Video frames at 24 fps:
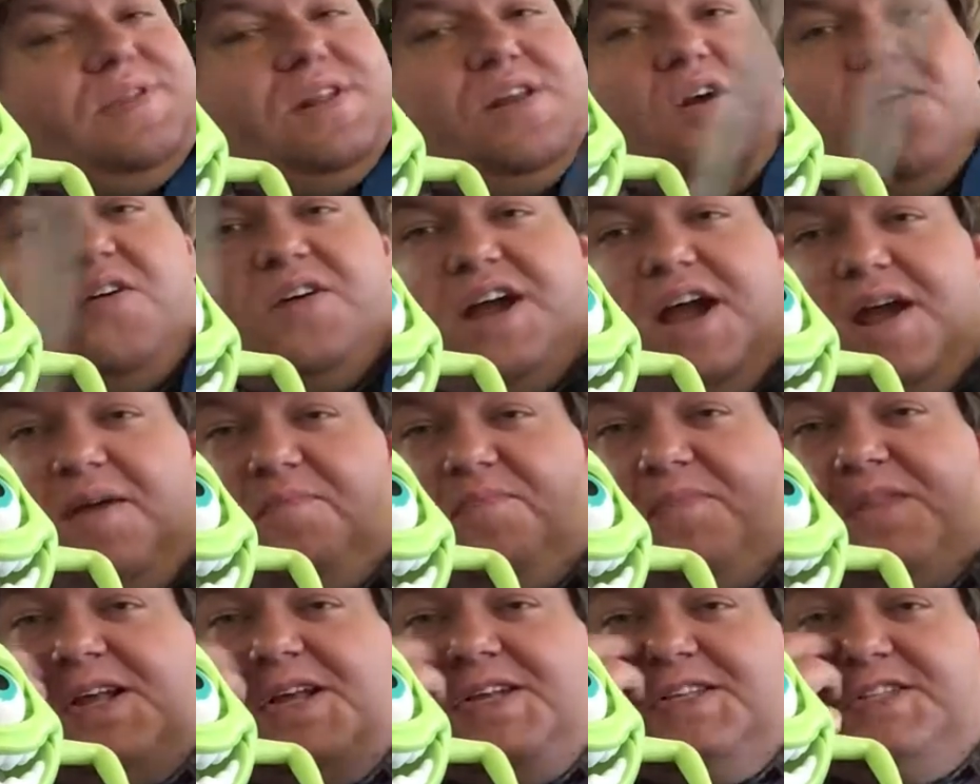Okay,
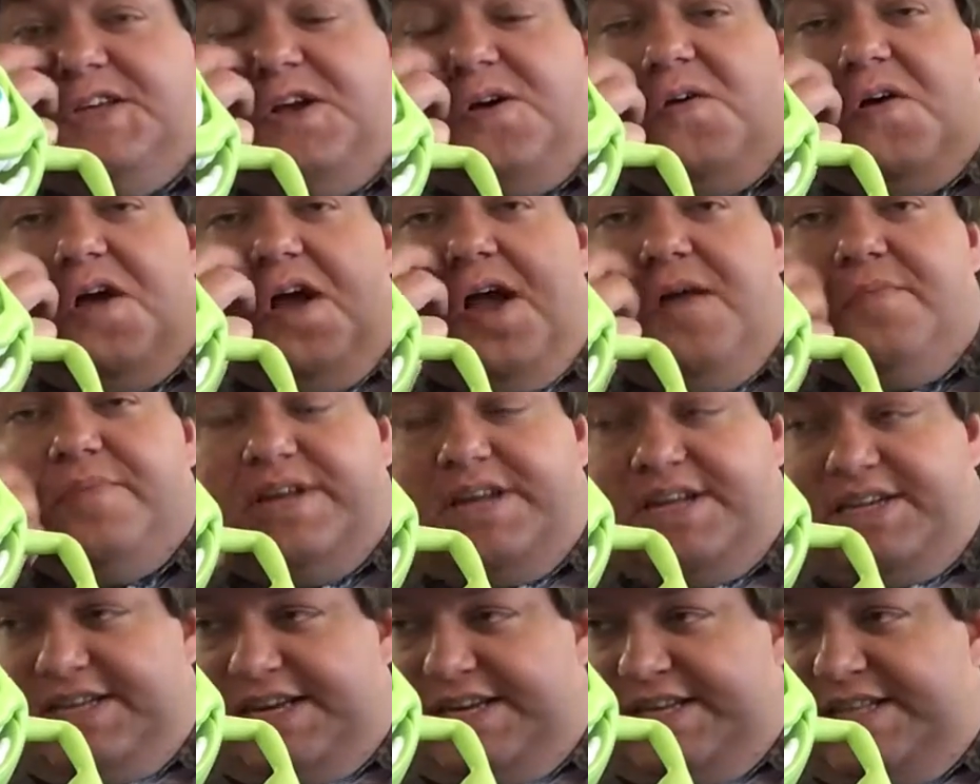so I'm
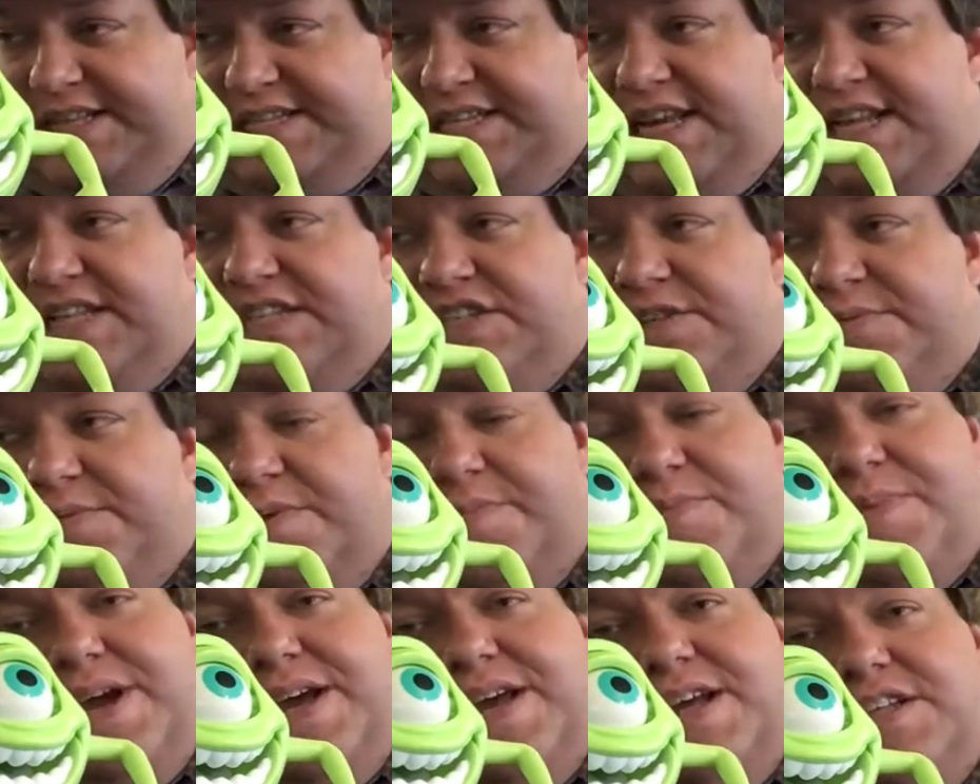going to take this instrument
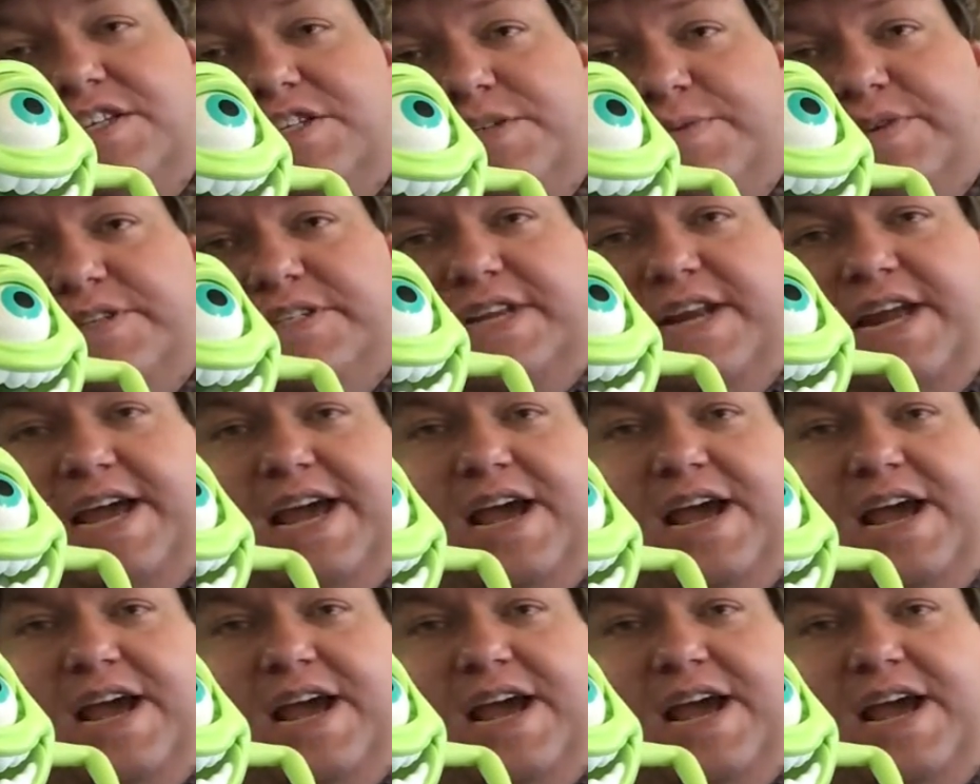by instrument today.